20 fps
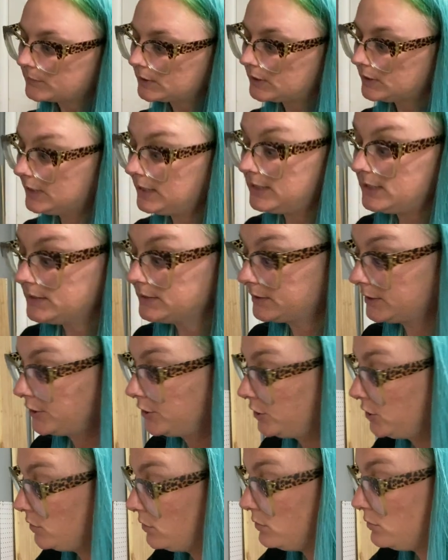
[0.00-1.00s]
it is a
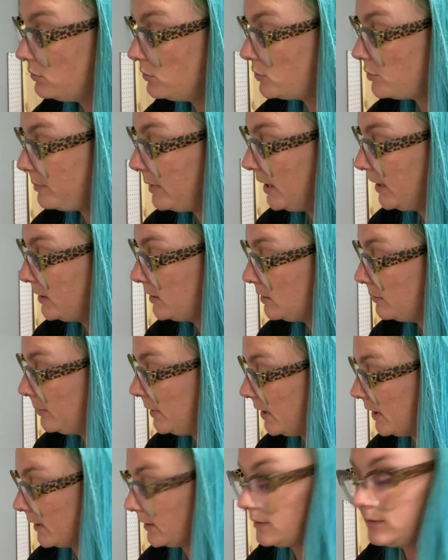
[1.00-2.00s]
huge pain in the
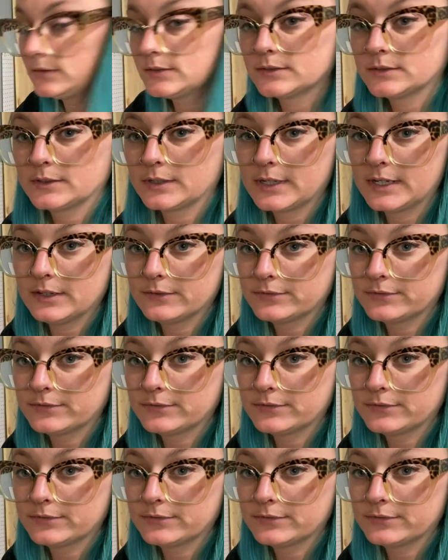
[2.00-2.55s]
butt if